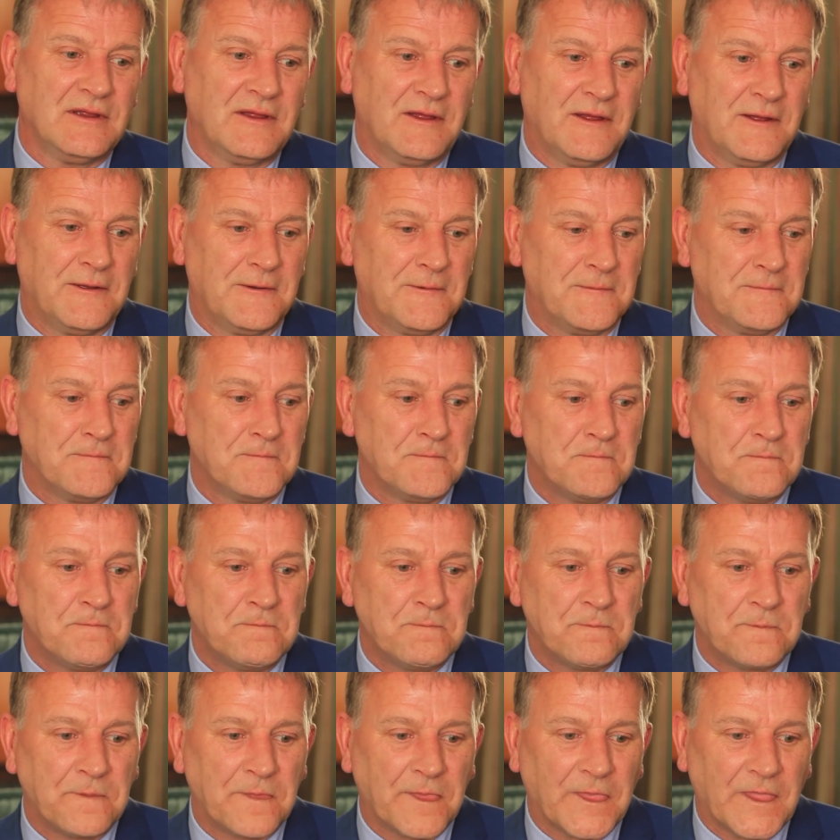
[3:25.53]
And
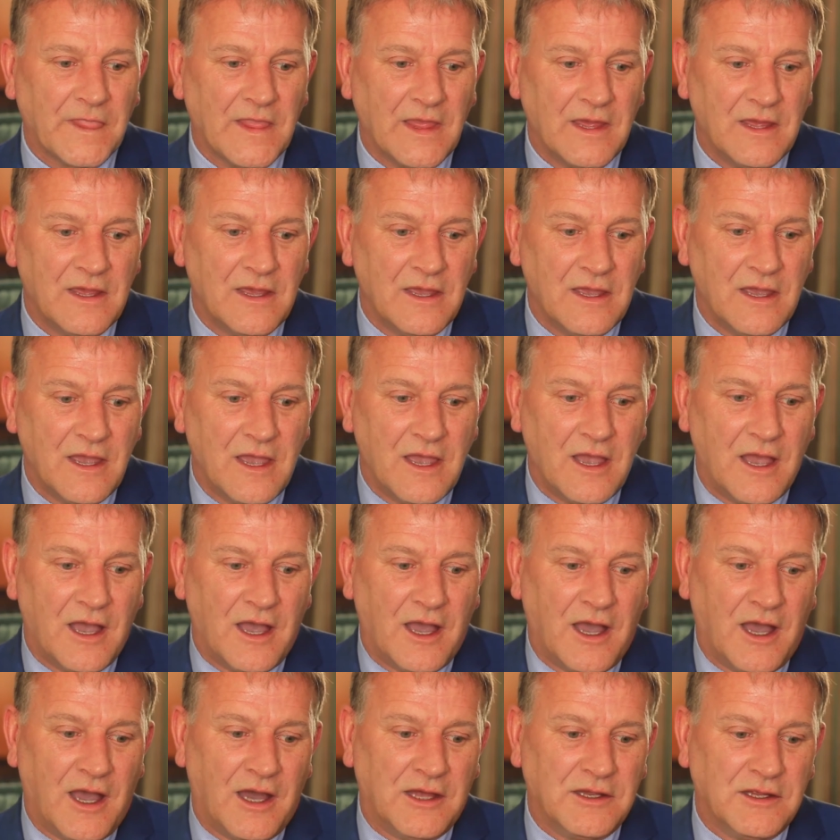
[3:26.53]

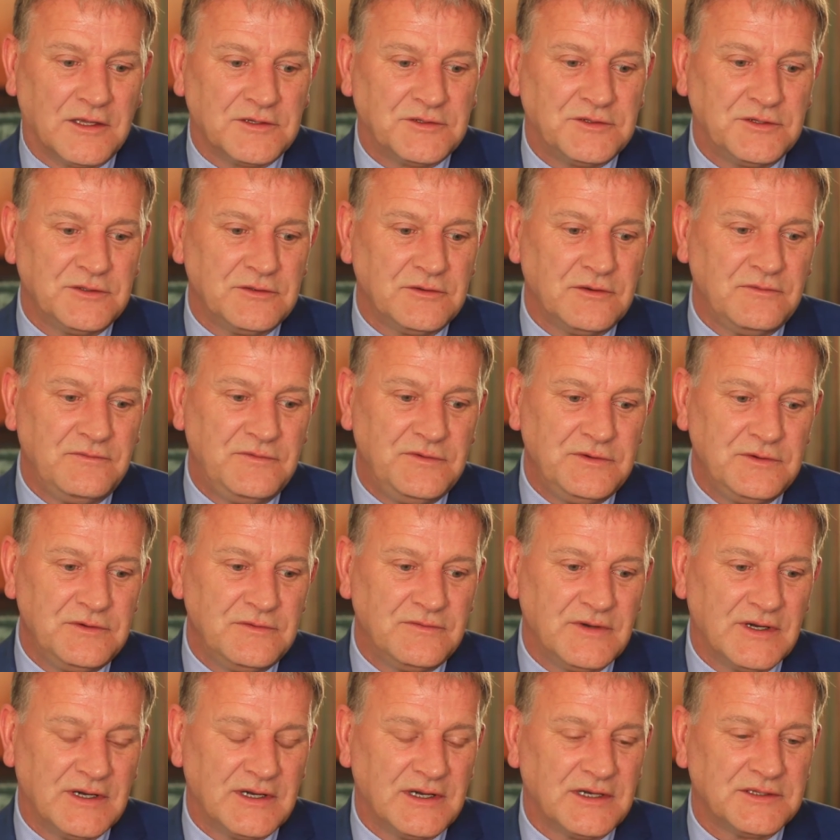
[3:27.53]
I took the view
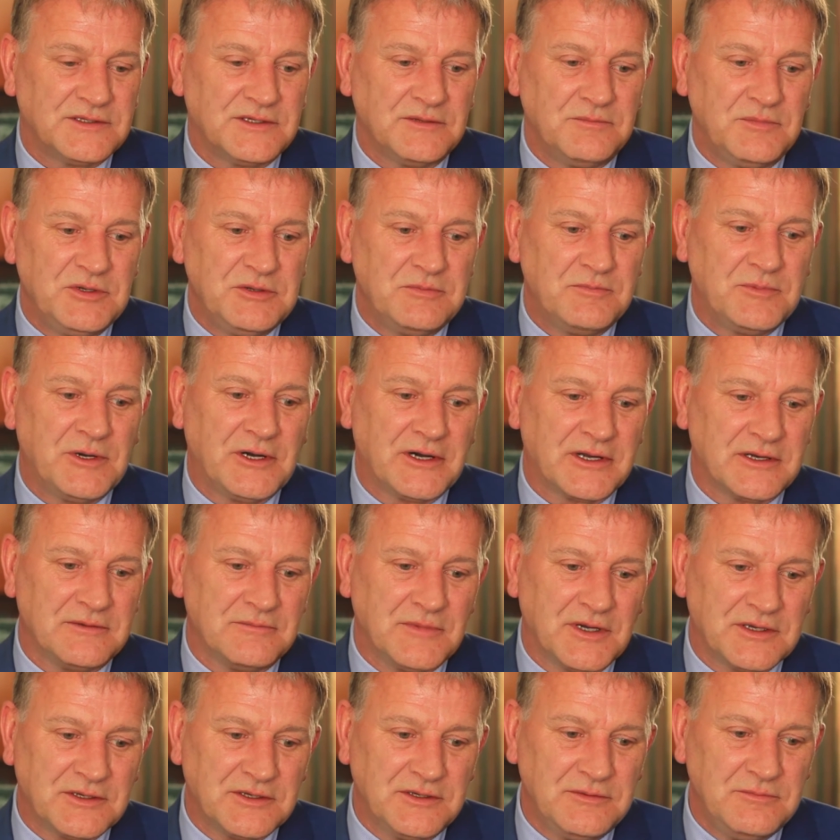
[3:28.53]
that I had to be part of
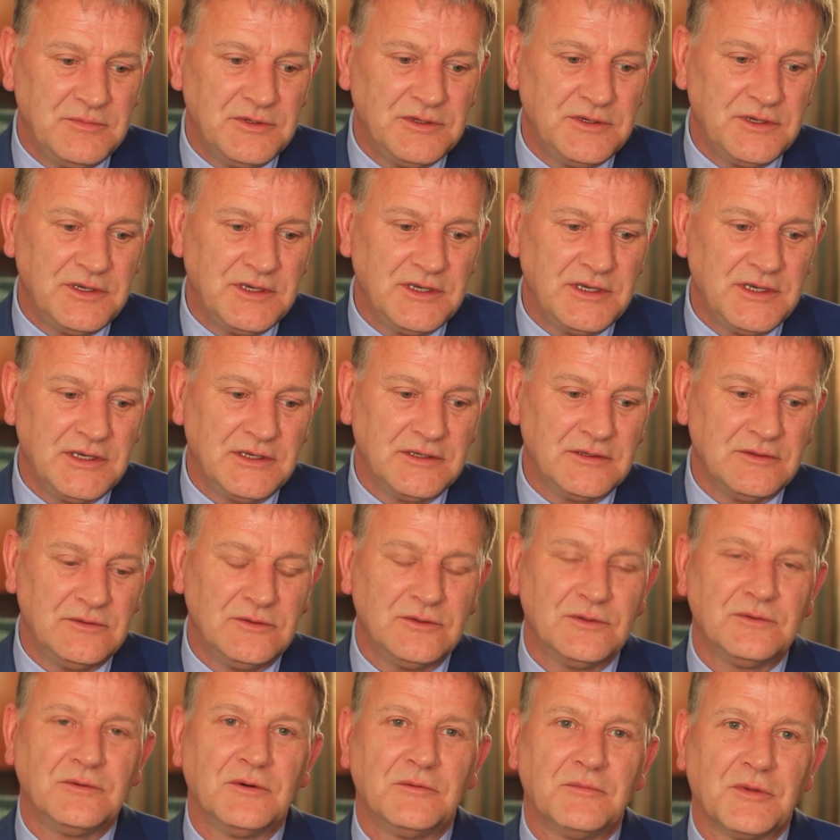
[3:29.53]
my community,
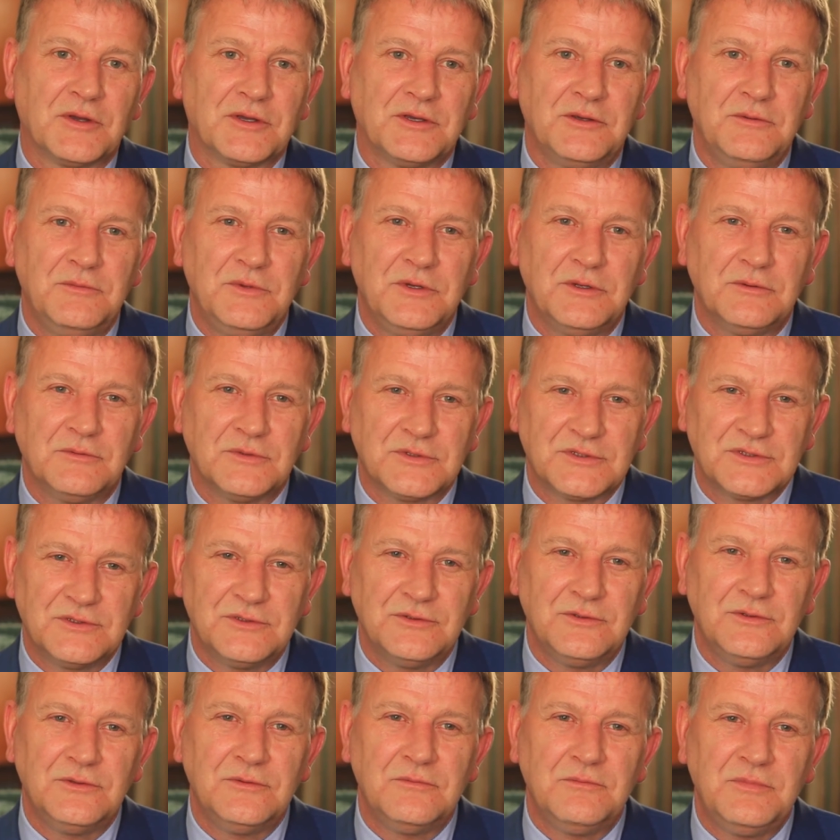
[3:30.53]
know what my community was
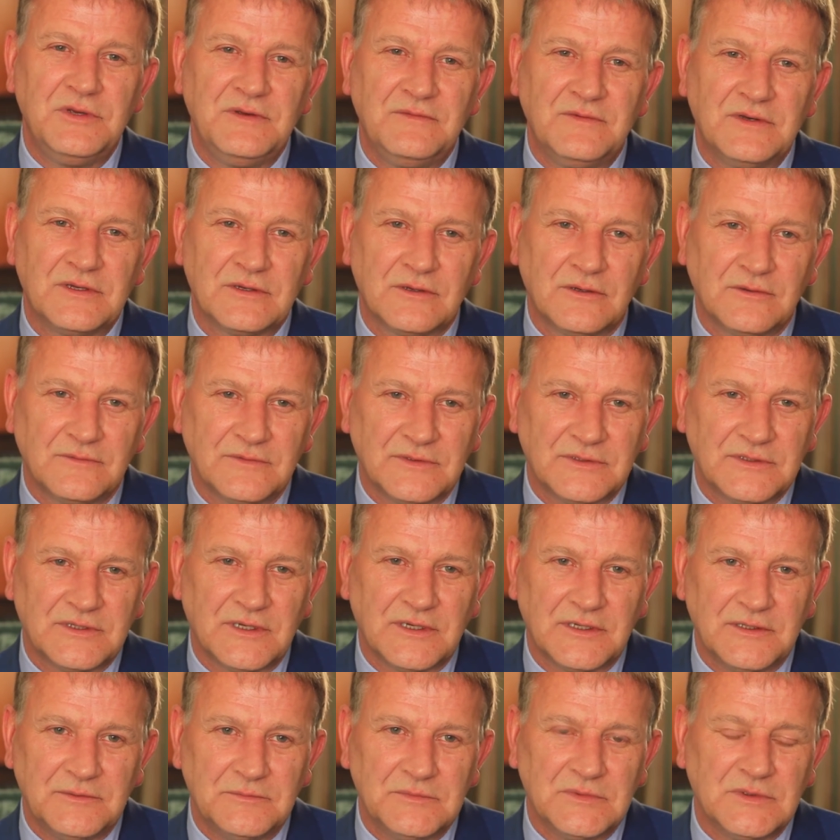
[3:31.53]
doing, be there all the
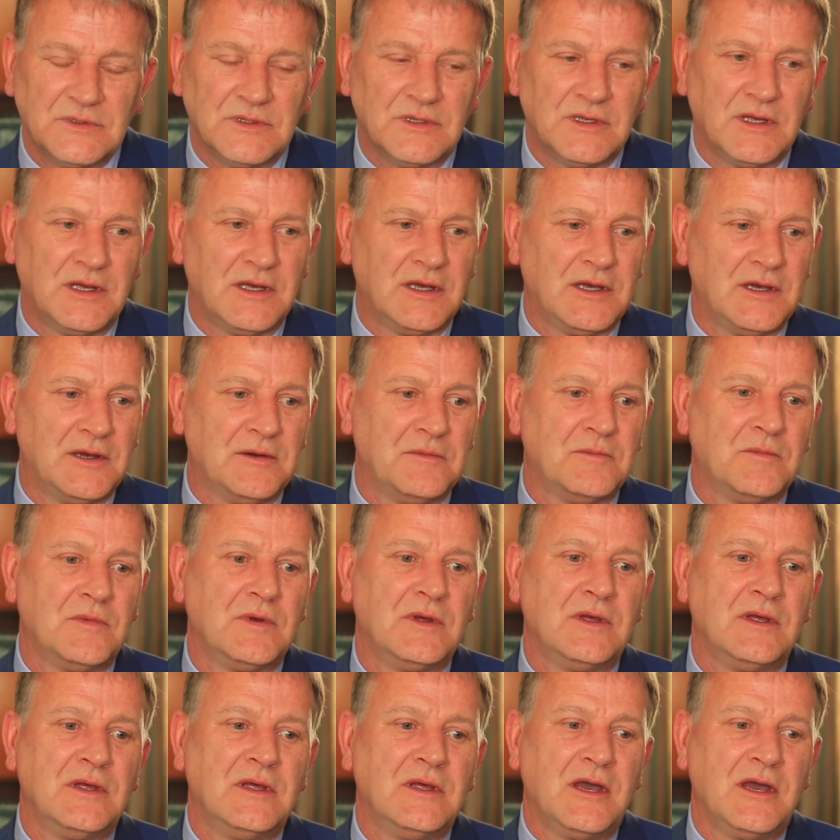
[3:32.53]
time, and
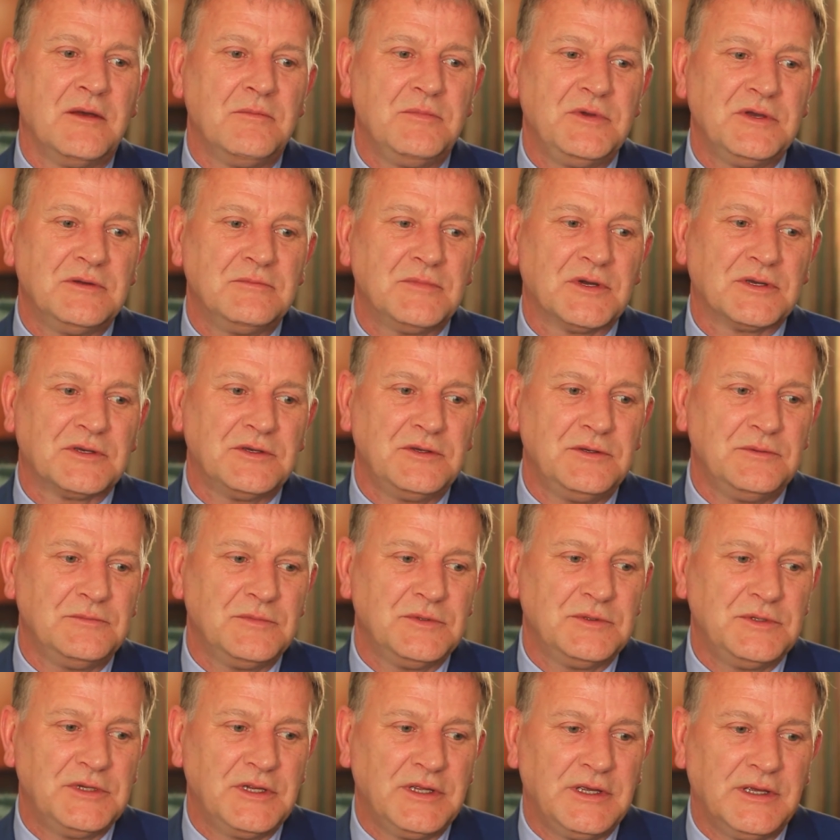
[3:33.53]
be in my
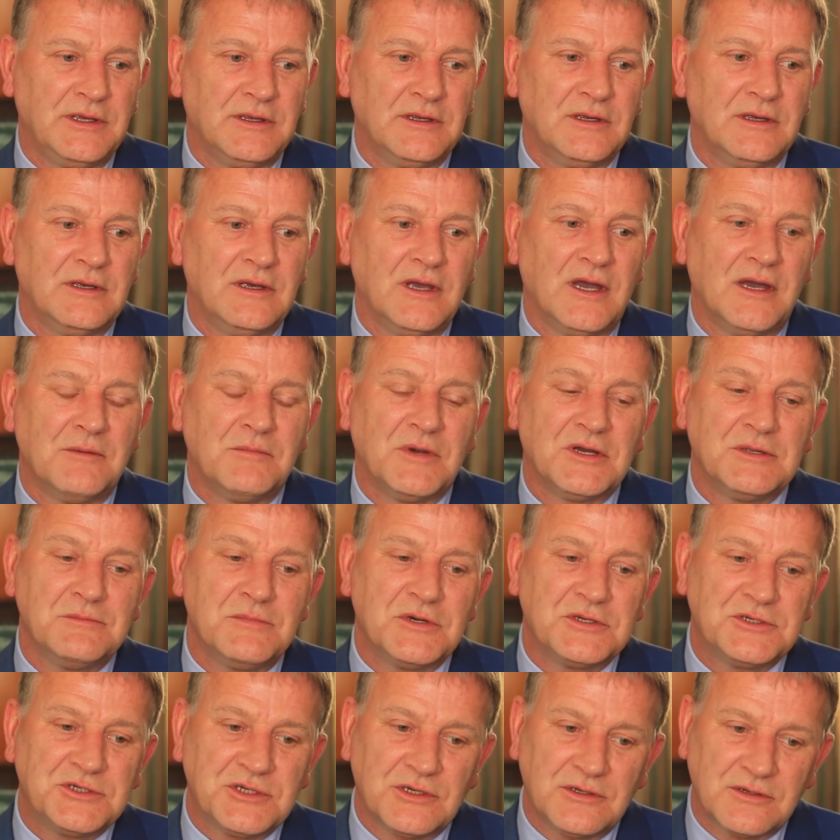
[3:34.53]
community. And my
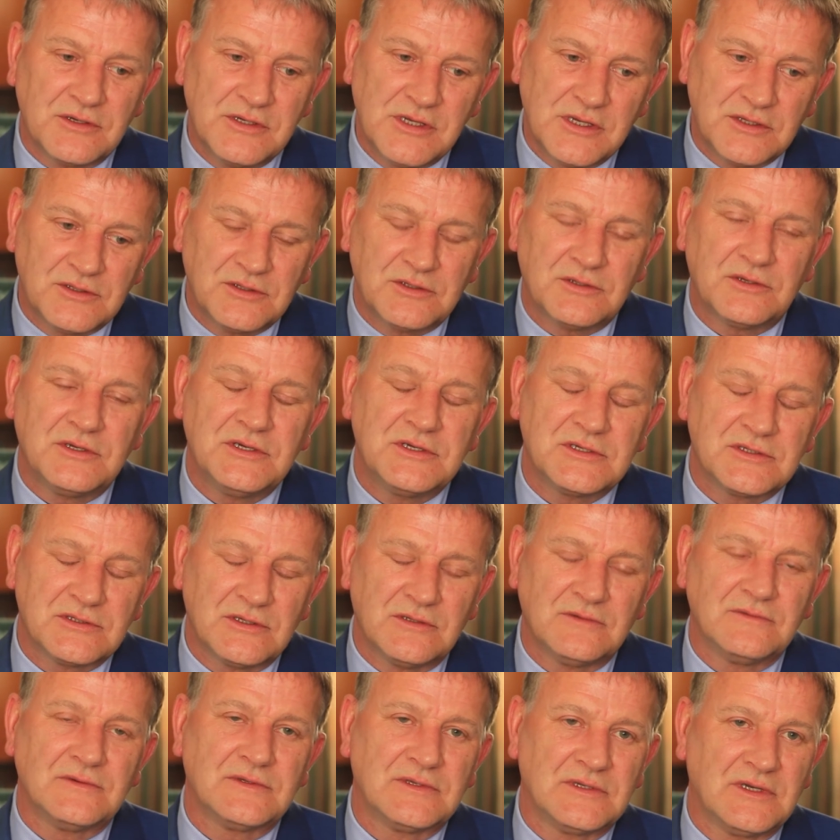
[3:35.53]
majority increased
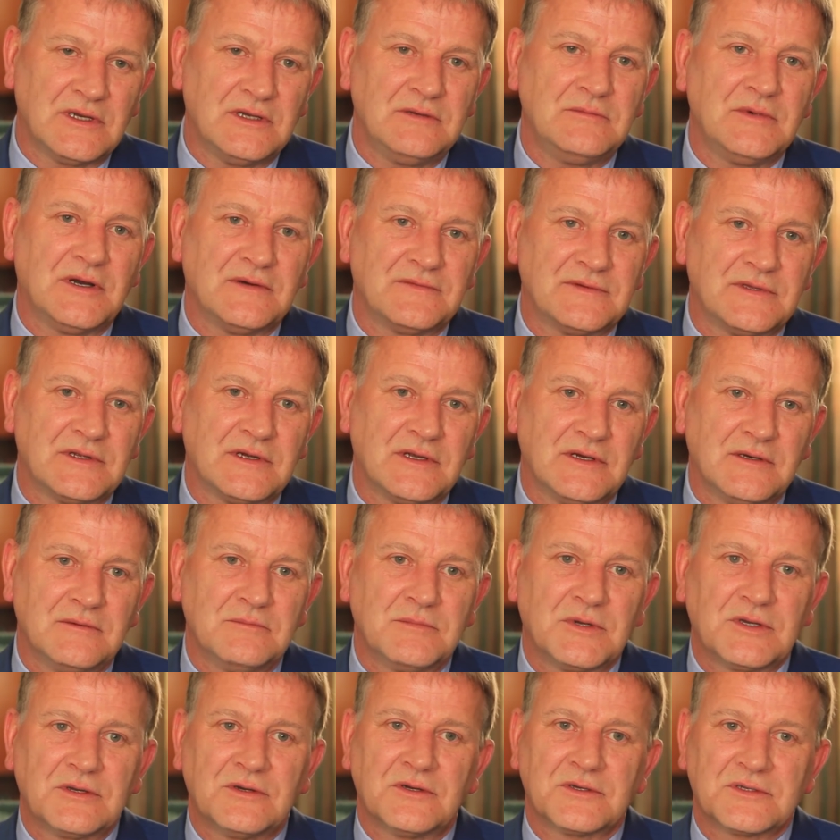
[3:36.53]
all the time after that
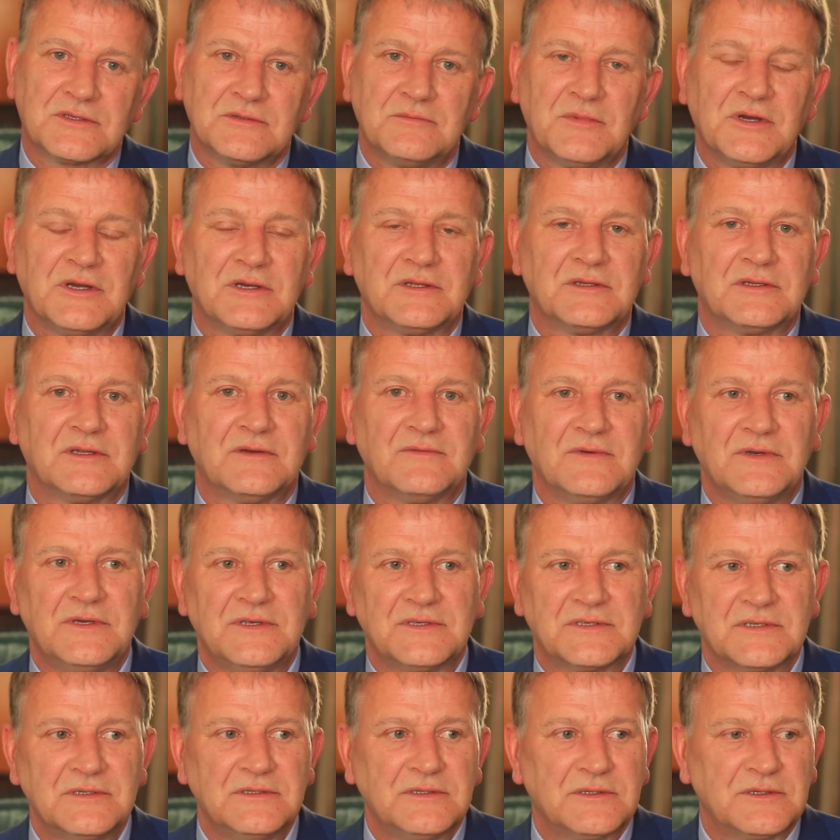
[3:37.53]
because of my
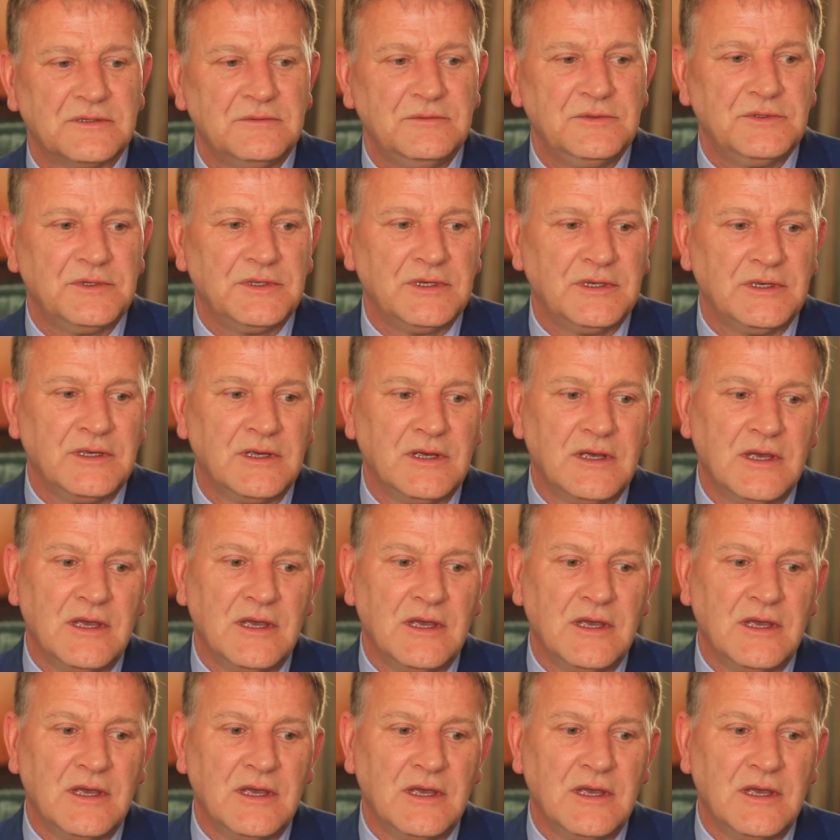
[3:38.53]
activities in the community.